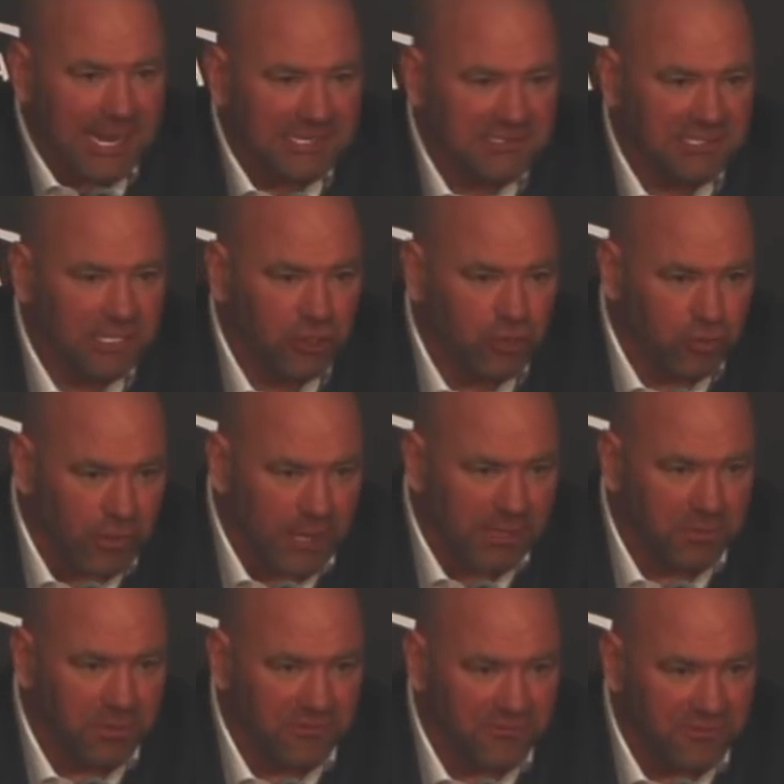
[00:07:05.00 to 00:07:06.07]
has an
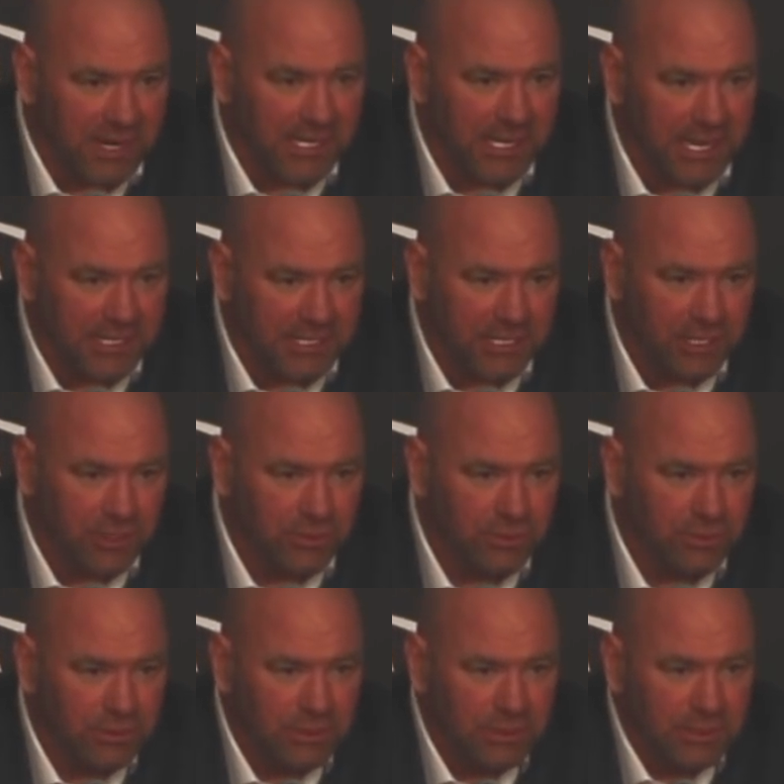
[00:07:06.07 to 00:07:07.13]
incredible fight
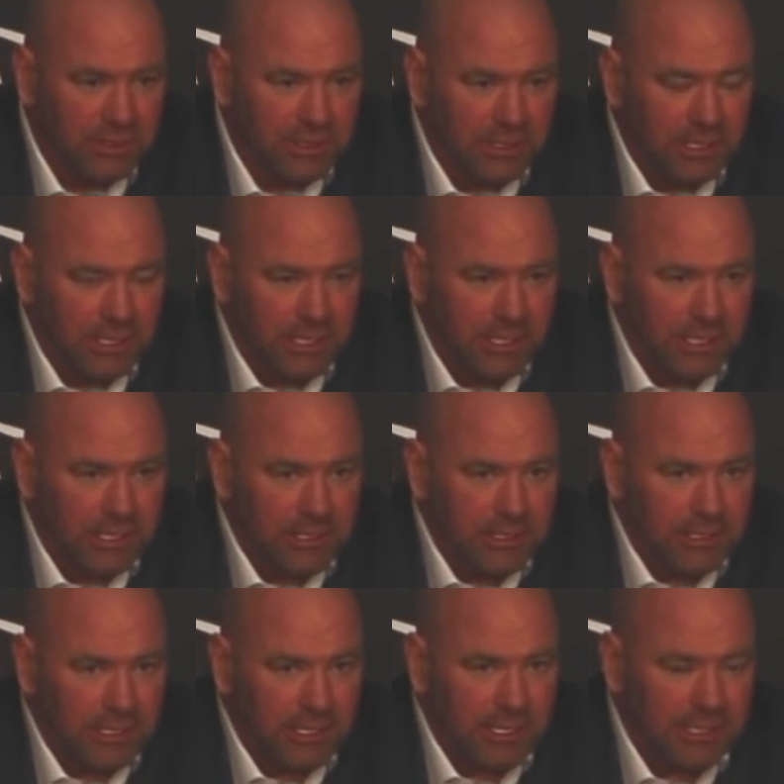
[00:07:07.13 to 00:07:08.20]
IQ,
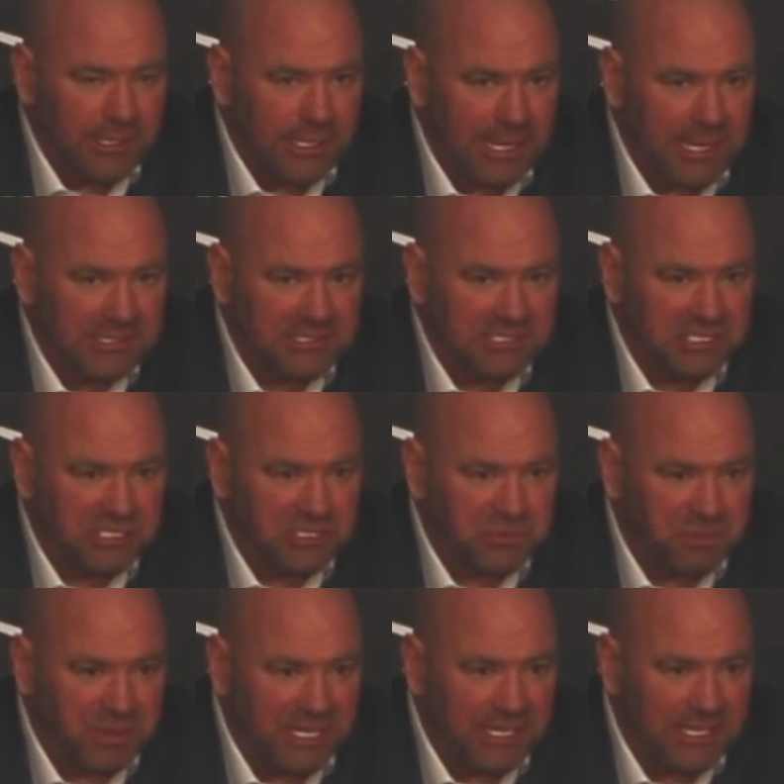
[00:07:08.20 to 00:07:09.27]
and he has the
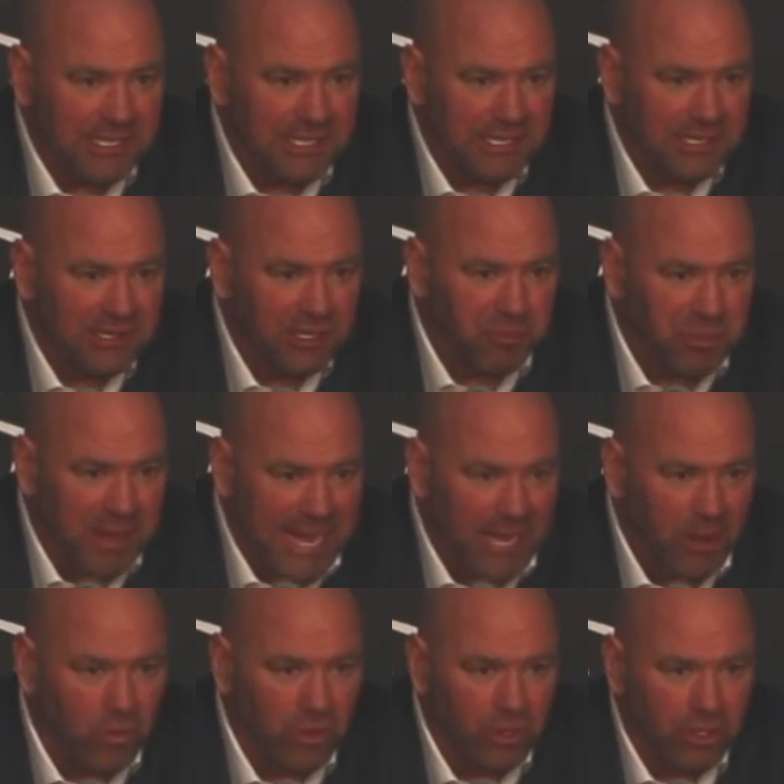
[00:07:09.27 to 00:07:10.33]
speed, the
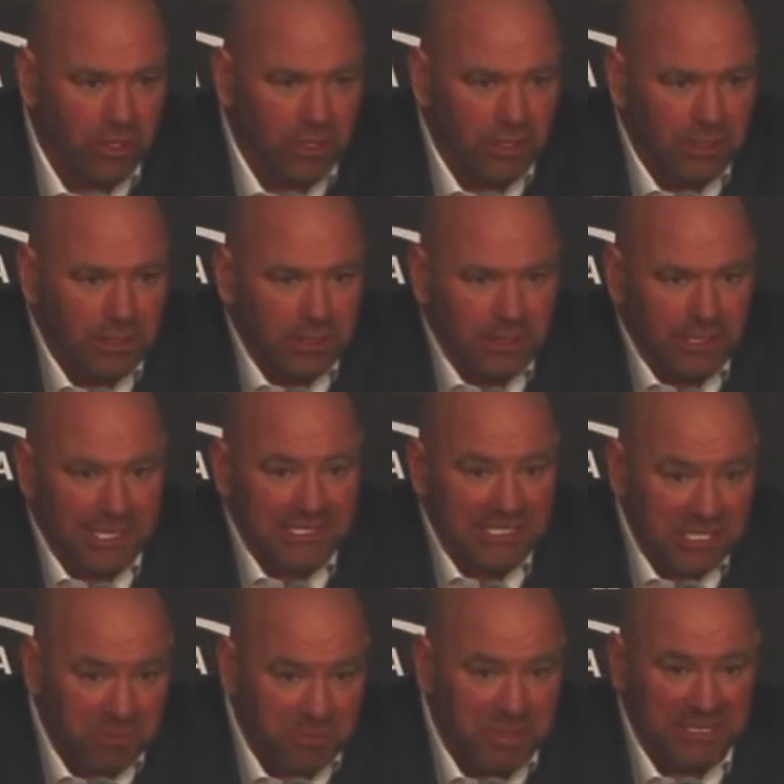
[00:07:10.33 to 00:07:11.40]
power, and
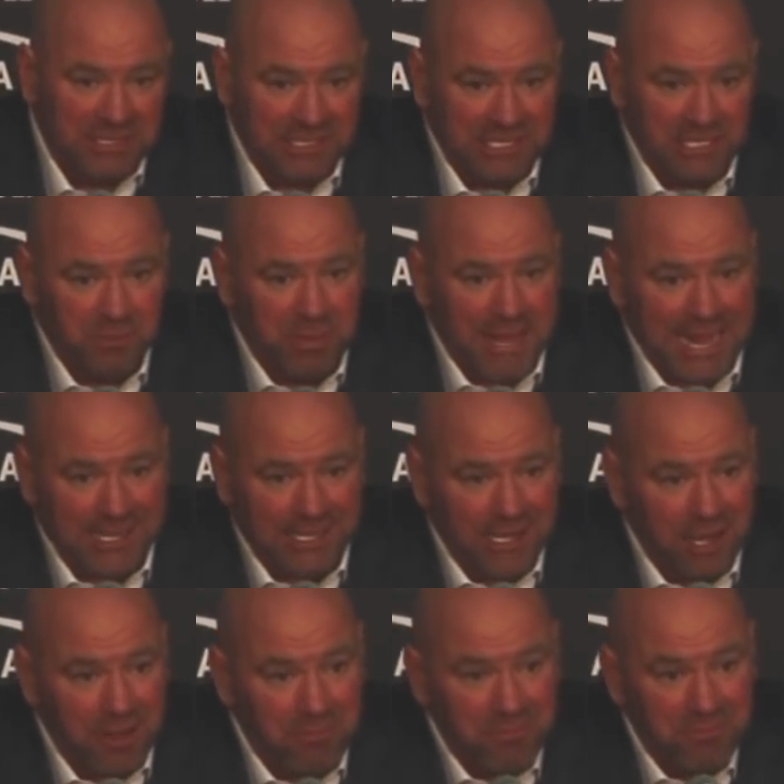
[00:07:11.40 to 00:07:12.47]
the ability to back it
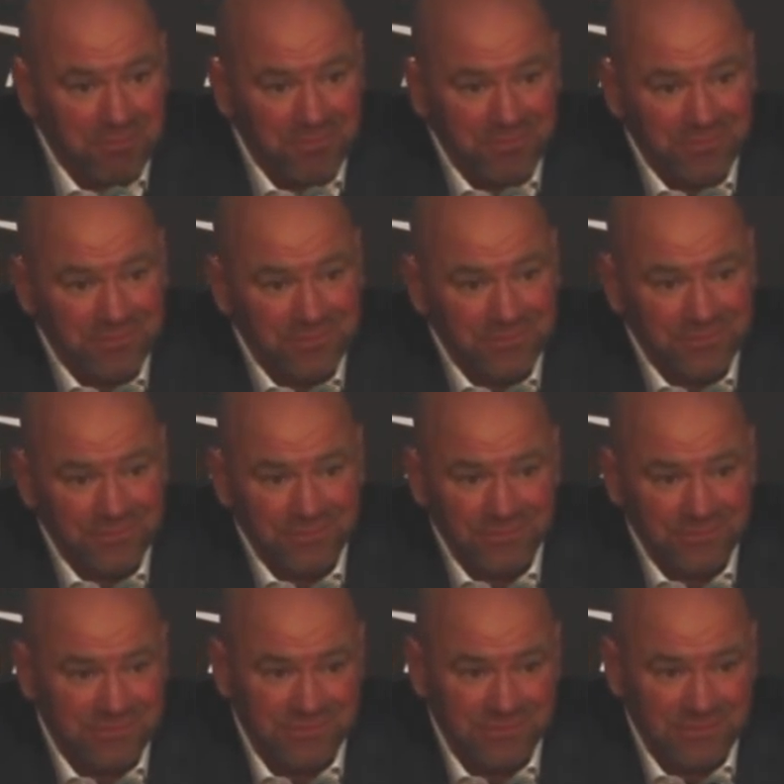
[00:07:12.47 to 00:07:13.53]
up
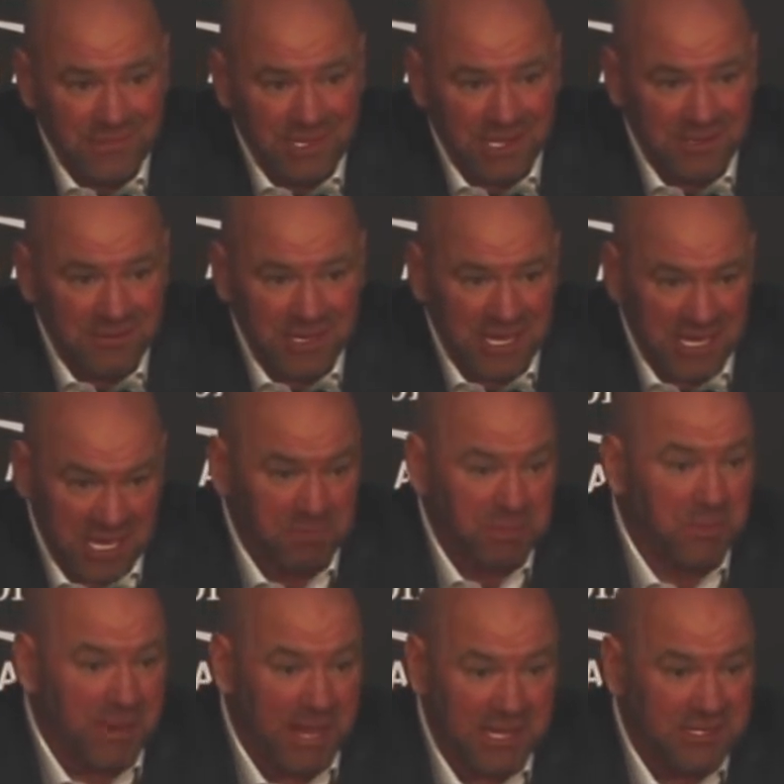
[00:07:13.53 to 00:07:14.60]
and
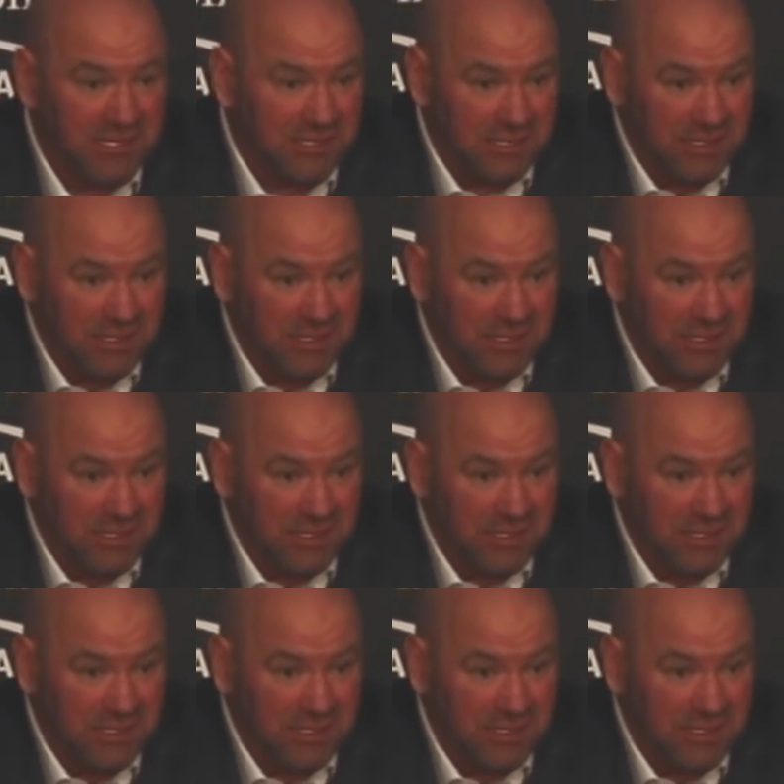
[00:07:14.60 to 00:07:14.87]
implement.